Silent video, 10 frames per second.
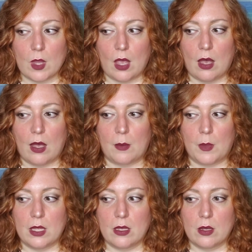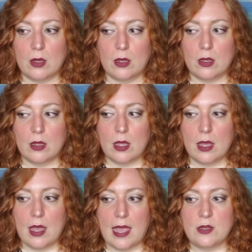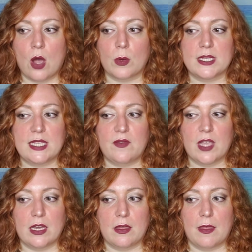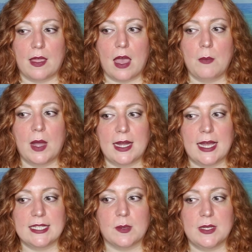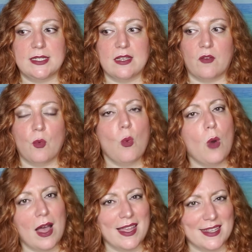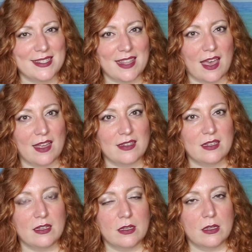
and not receiving anything, I might ask myself, why is that?